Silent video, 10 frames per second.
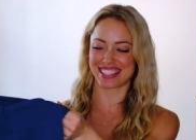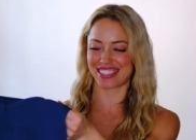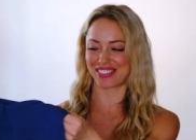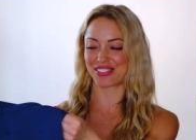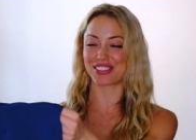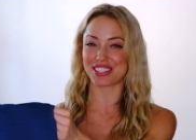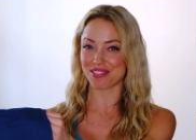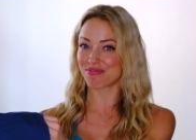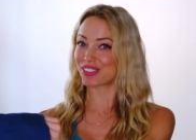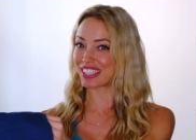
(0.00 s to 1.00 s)
so if you want
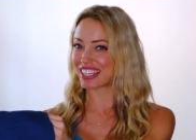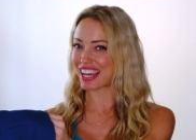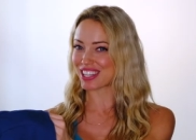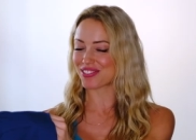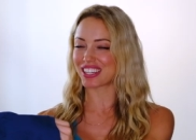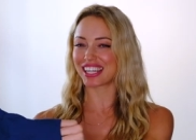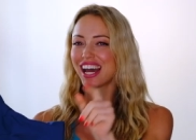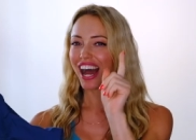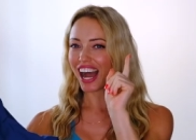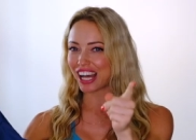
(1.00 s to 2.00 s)
some booty enhancement,
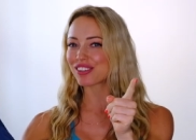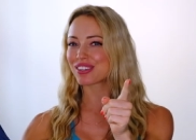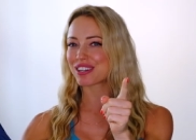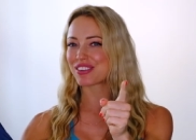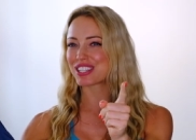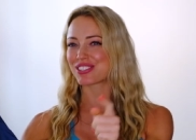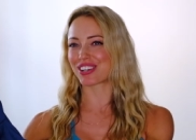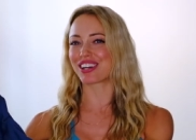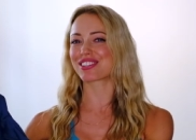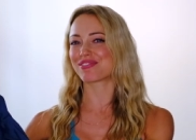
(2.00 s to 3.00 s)
highly recommend you
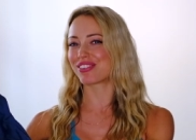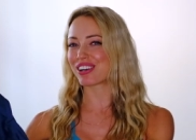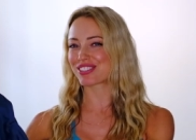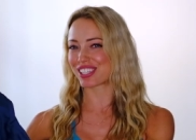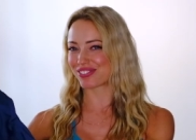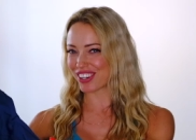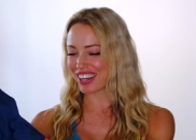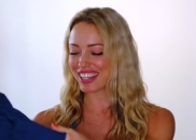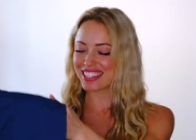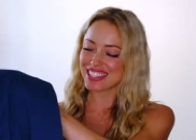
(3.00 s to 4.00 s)
try out some Bombshell
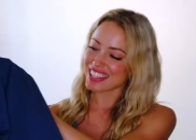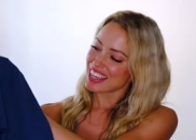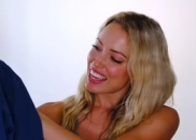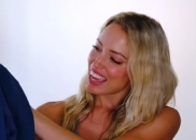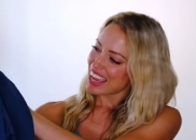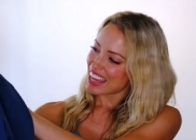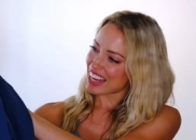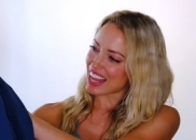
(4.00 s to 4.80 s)
products. It